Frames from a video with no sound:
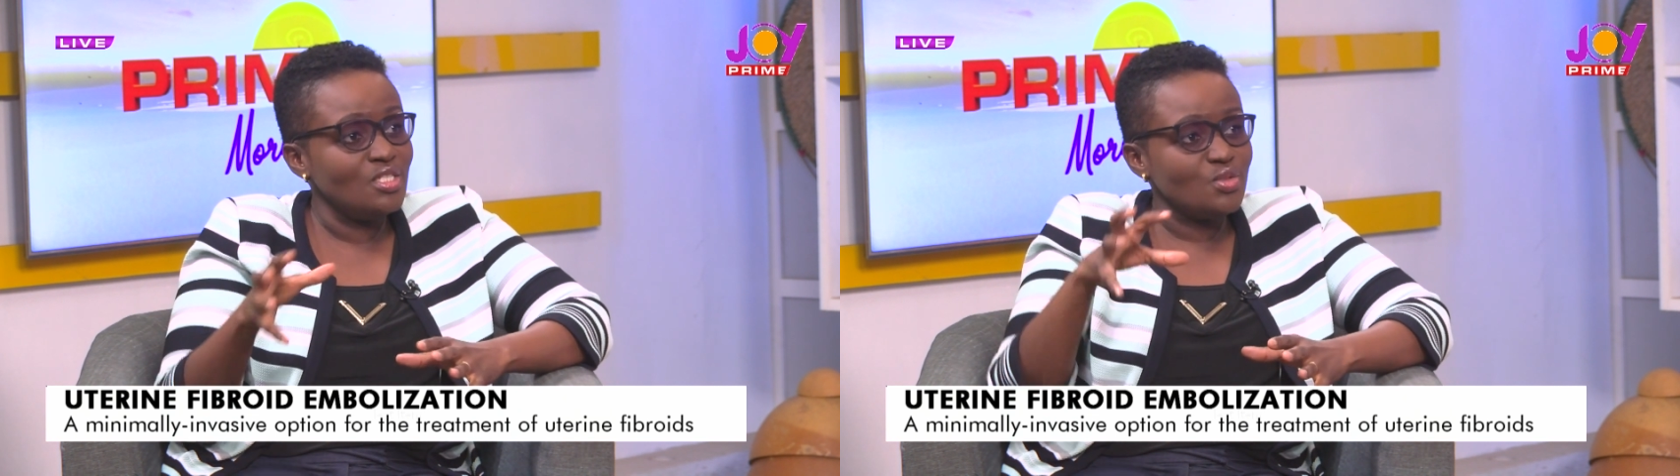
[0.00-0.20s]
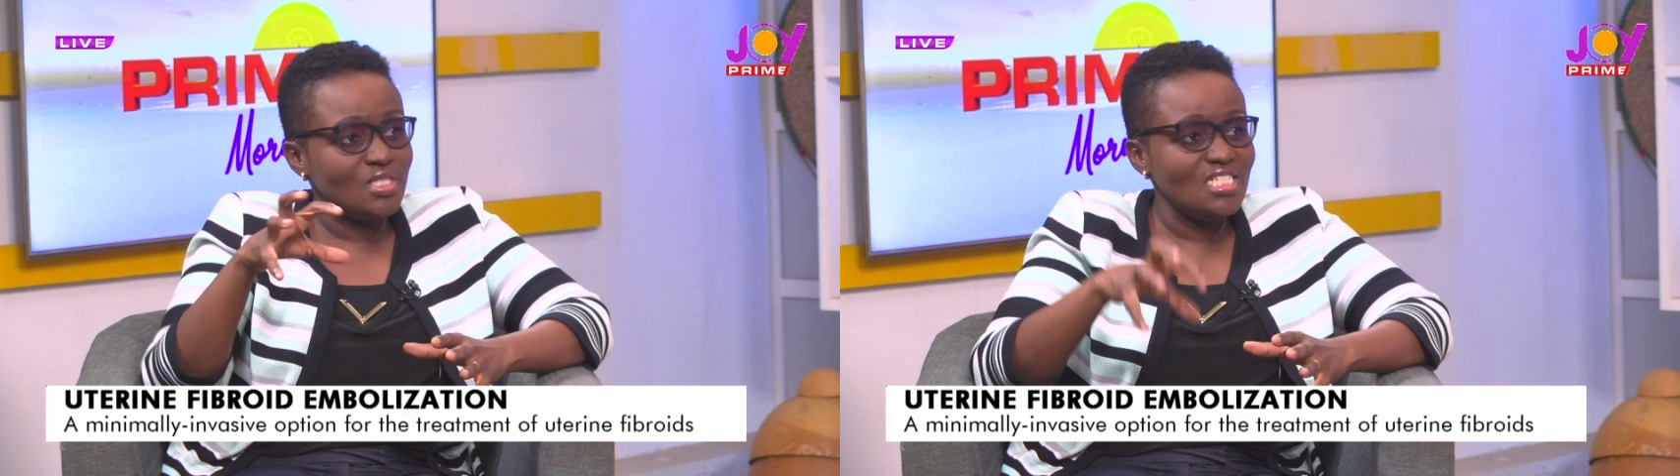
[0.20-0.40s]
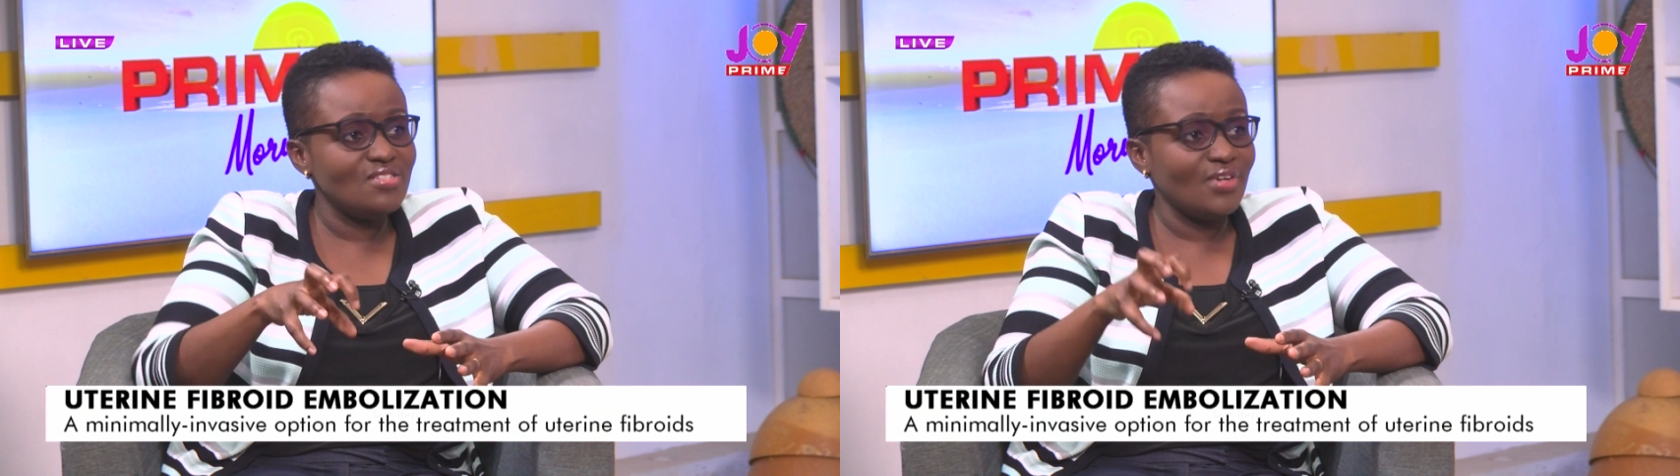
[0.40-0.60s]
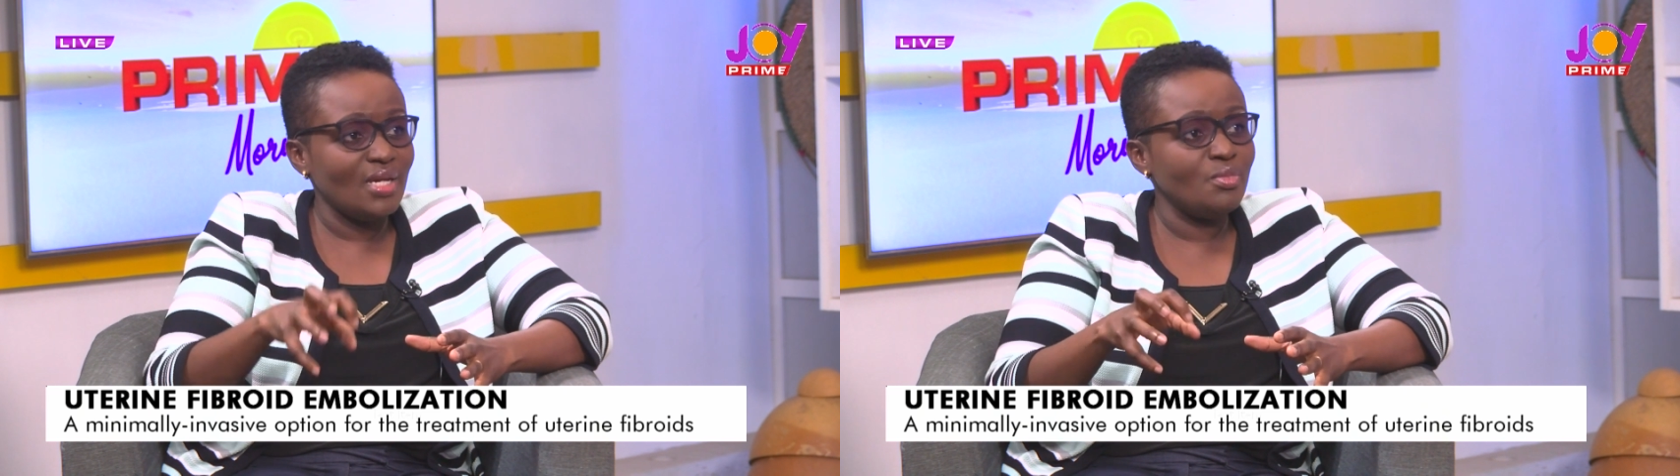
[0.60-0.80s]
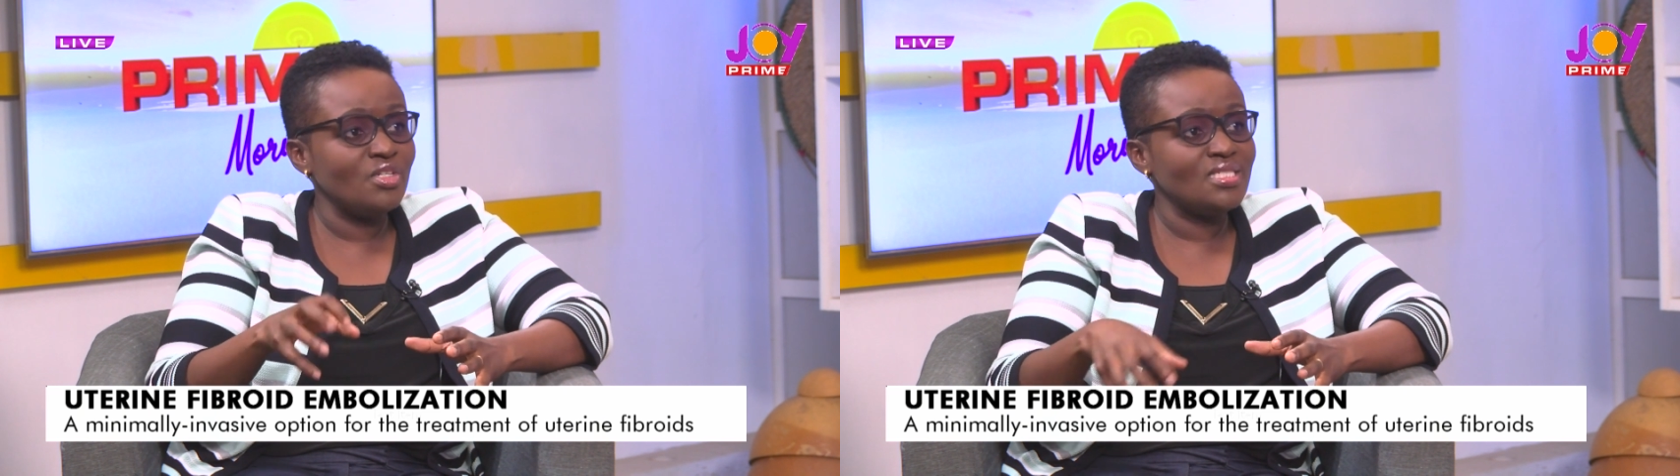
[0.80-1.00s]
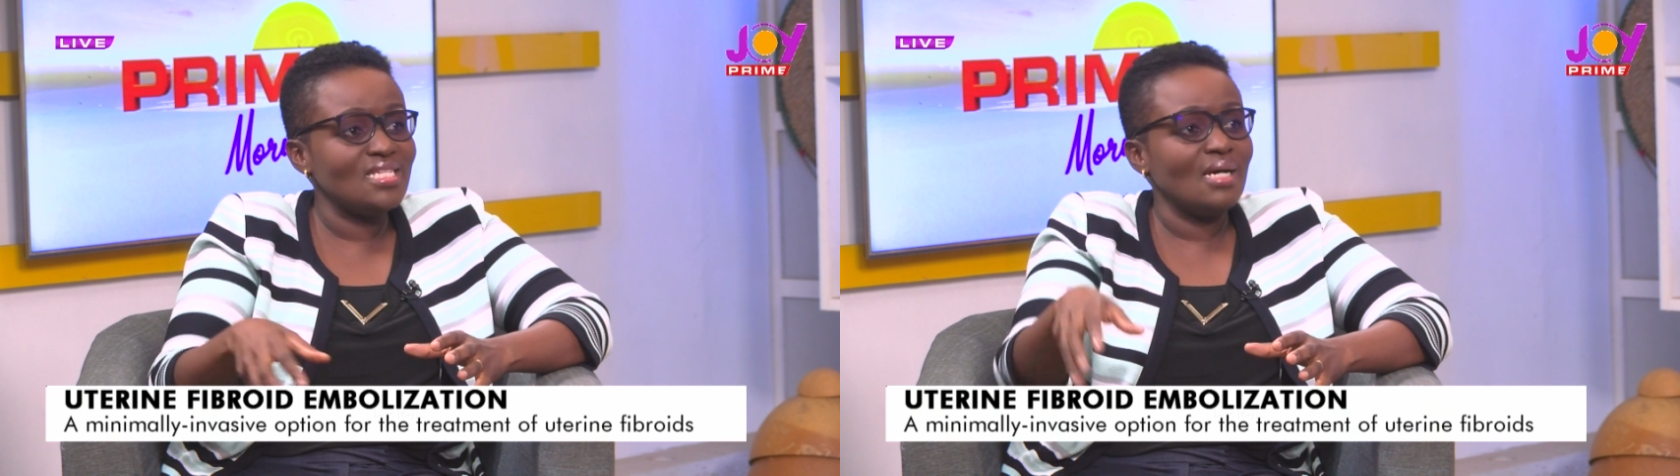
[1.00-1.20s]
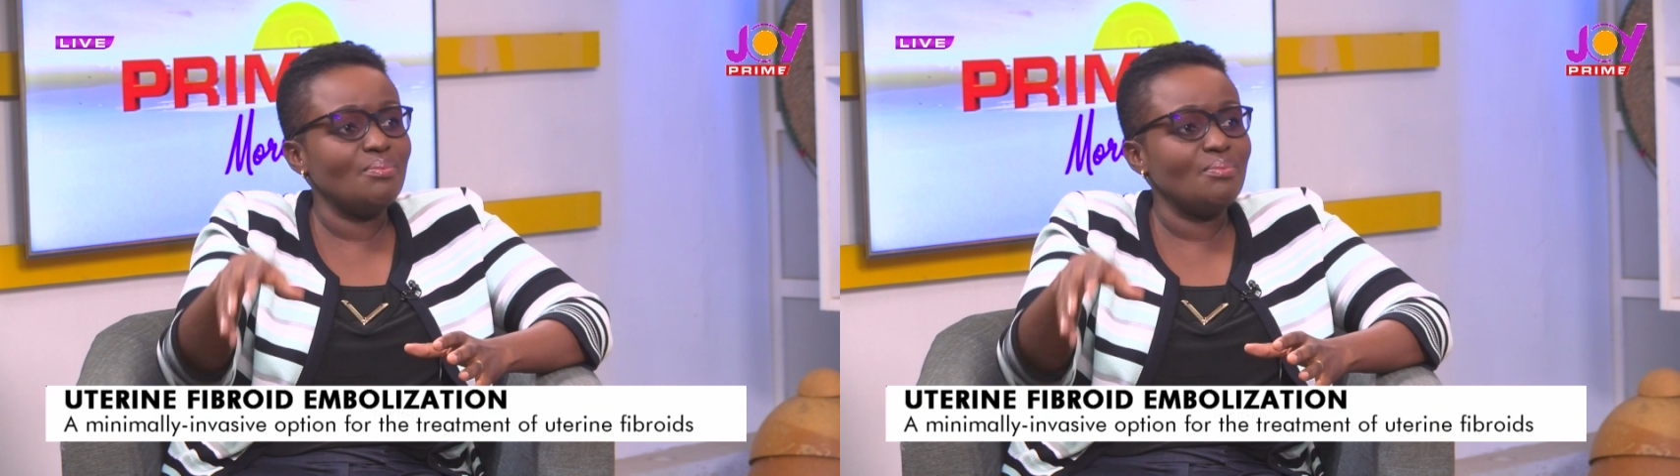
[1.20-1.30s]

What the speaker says: So these fibroids are